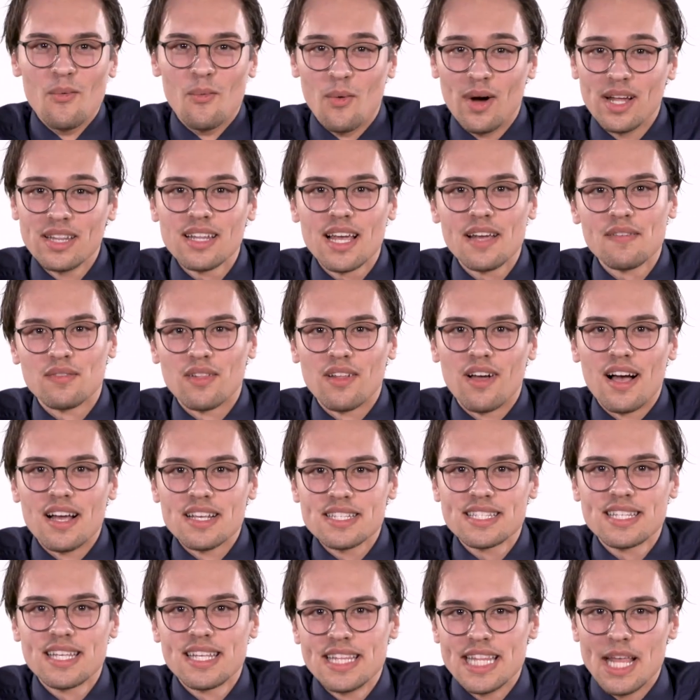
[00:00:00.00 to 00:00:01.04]
One life
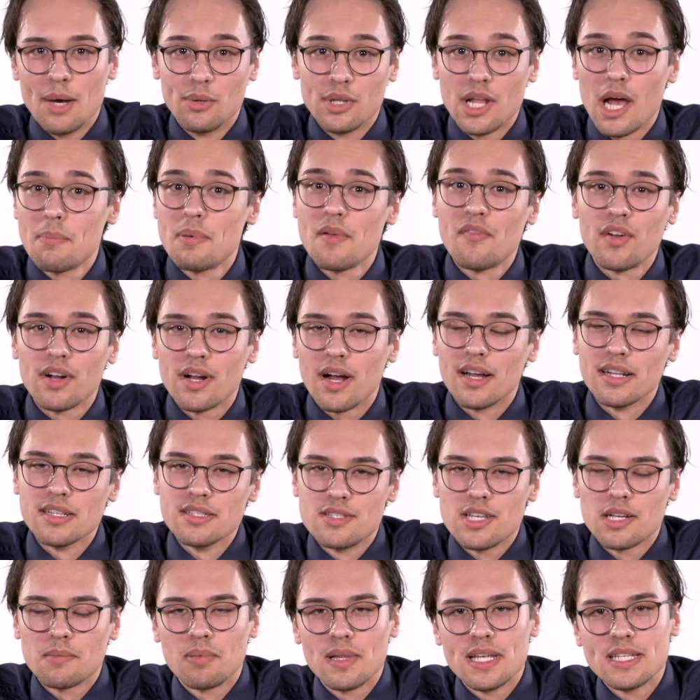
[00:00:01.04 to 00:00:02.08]
lost that will not be forgotten
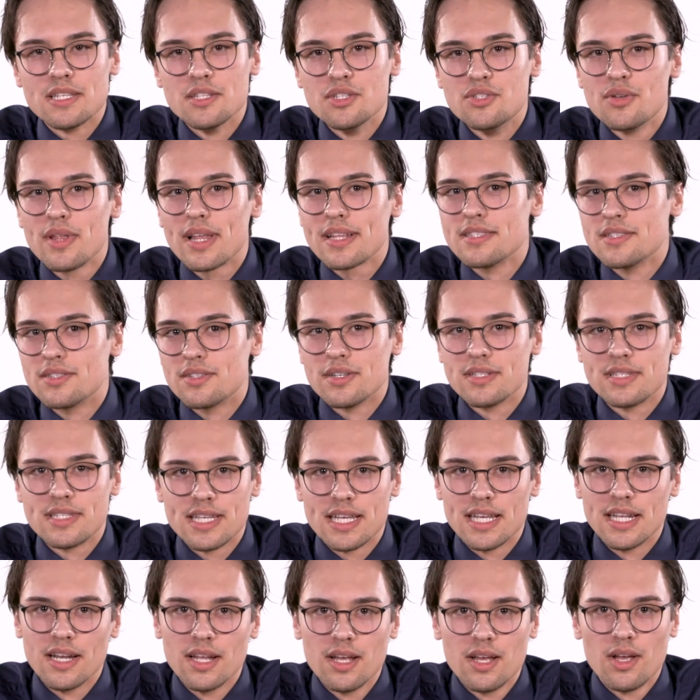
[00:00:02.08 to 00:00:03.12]
took place in
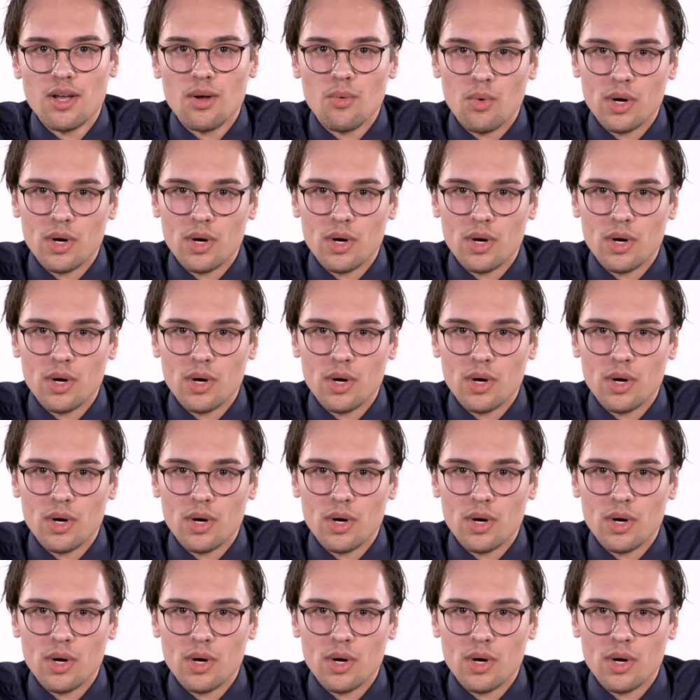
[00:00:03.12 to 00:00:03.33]
2013,